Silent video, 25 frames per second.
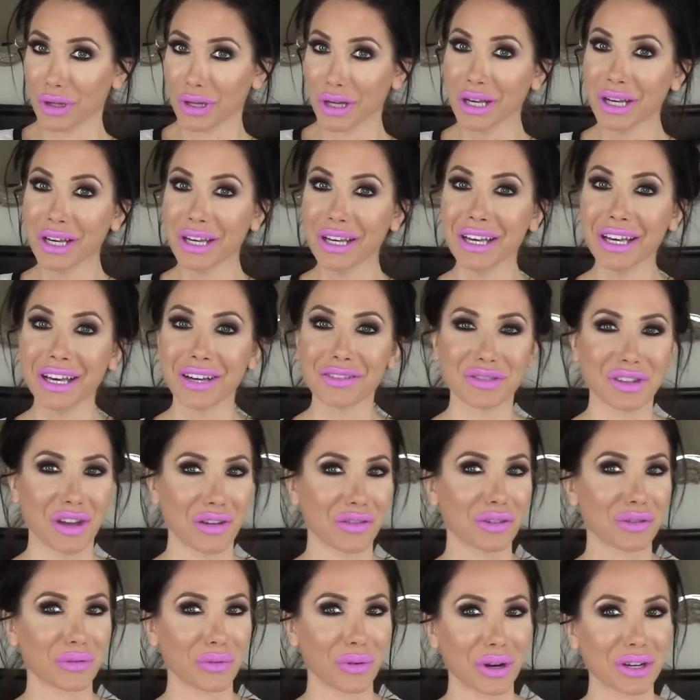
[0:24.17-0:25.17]
I've
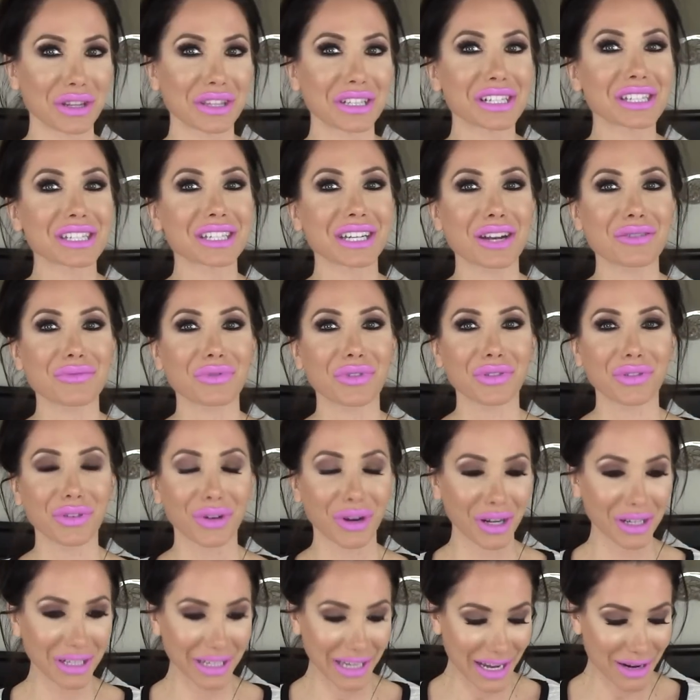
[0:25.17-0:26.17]
never worn this shade before
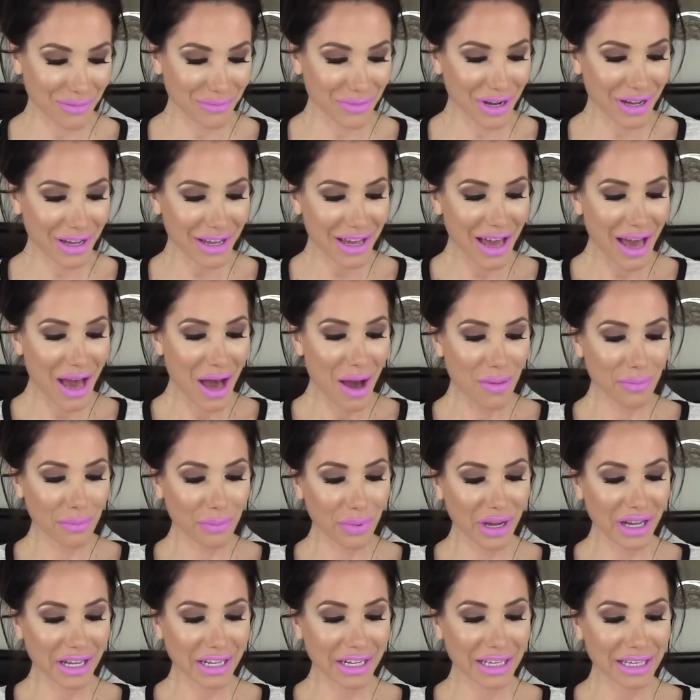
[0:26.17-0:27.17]
on camera,
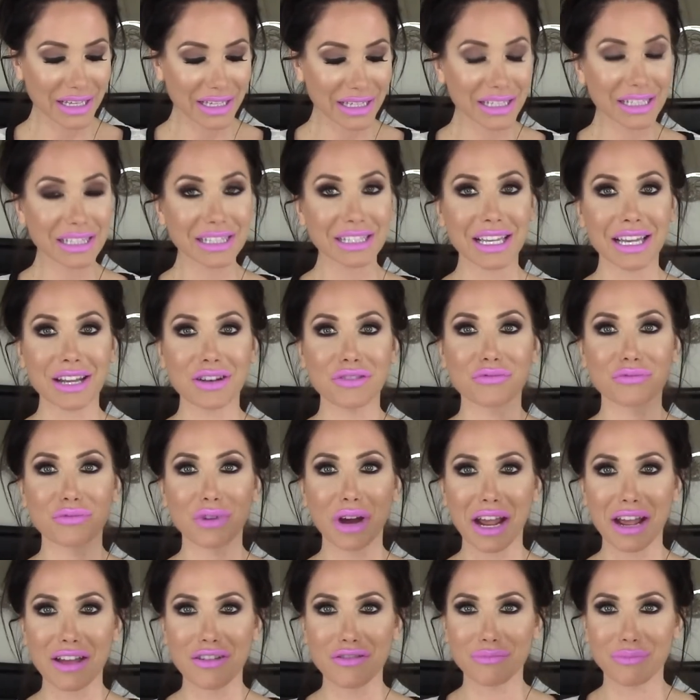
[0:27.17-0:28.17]
but it is in
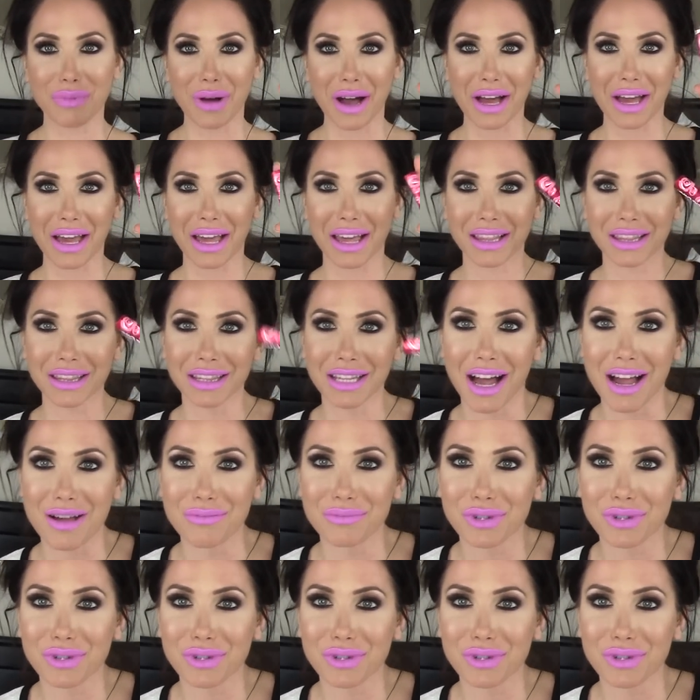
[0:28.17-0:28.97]
Rave by Lime